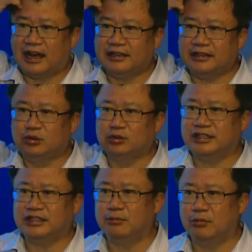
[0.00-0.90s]
using
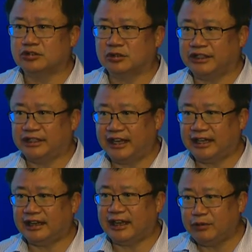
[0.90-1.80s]
the most of it yet,
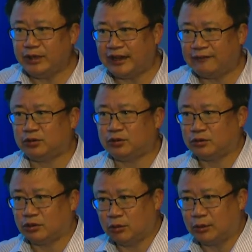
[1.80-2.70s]
and we have to,
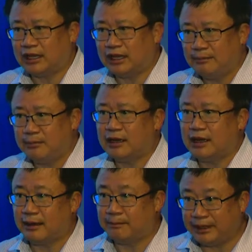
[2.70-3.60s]
over time,
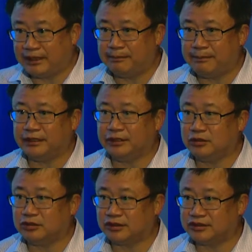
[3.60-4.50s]
better and better
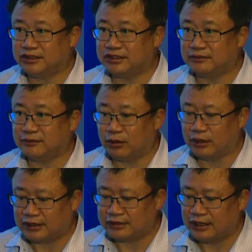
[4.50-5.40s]
use our seasonal
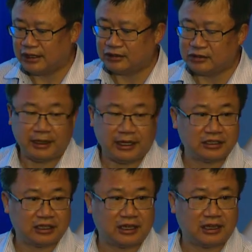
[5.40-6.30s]
forecast to manage
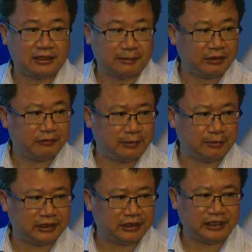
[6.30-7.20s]
the big
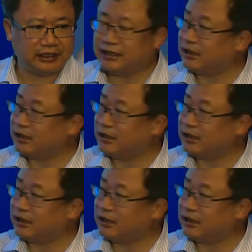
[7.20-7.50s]
variability in our